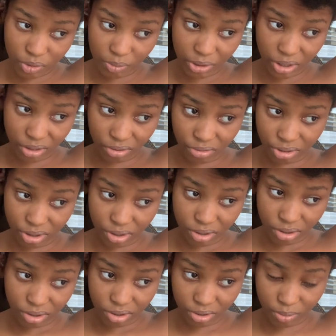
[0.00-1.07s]
to be angry.
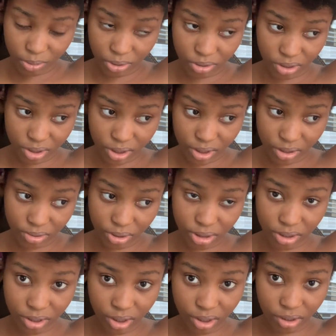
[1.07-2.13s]
Be honest, as long
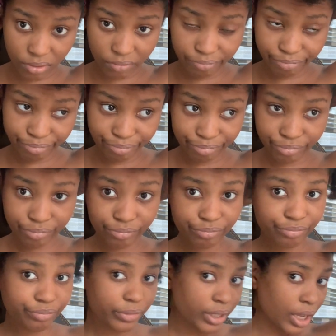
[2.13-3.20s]
as I can
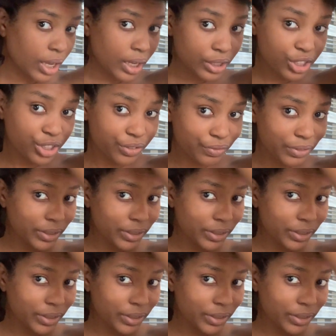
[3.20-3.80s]
achieve